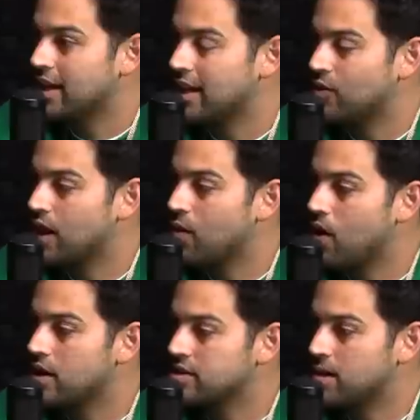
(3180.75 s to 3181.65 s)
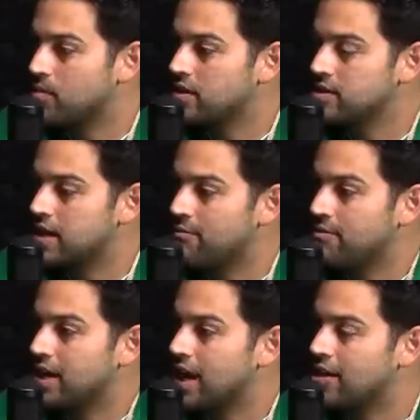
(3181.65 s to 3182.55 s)
like when I watch skateboarding these, I feel
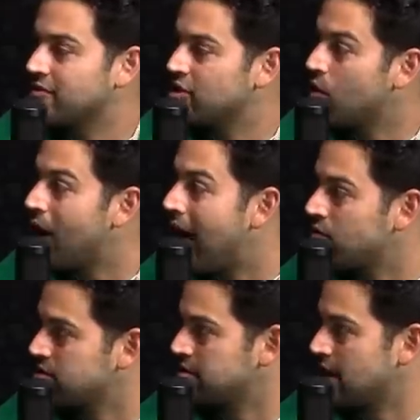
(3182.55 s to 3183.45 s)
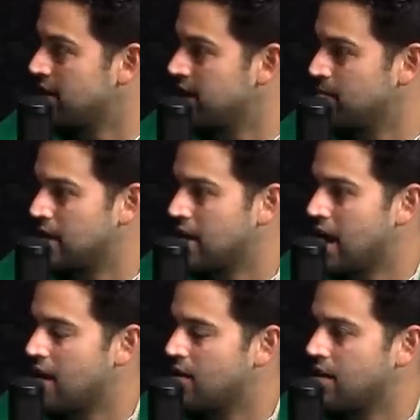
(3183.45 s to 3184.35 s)
like I don't even know how to skate. I'm like,
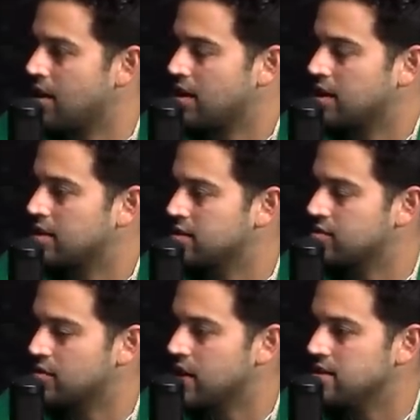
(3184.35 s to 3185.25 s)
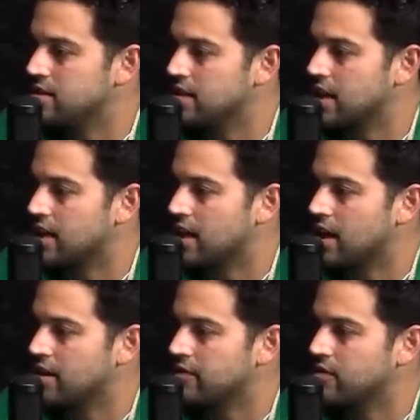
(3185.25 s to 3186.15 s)
how, like this is crazy. Like I
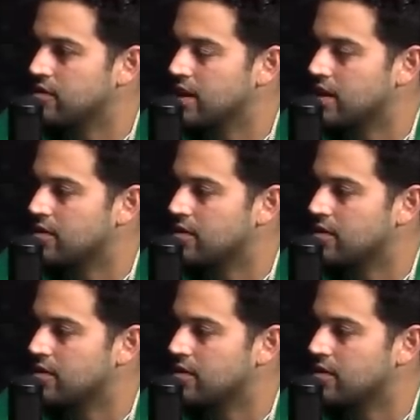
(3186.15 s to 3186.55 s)
don't even like.